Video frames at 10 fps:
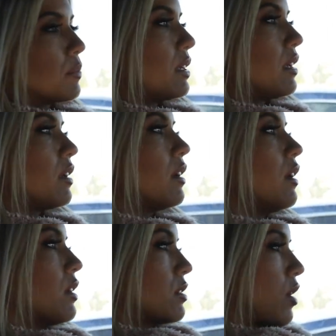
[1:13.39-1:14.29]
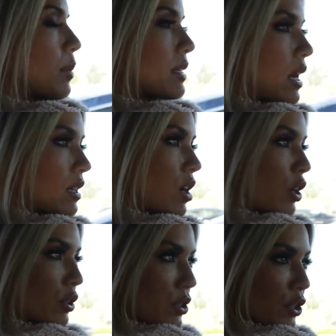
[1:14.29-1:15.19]
to be. So I'm excited to
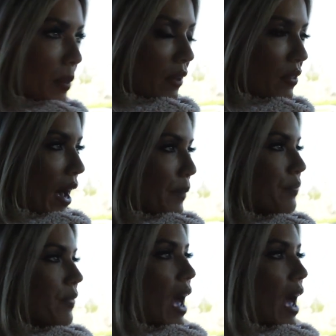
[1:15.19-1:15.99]
talk to her about that.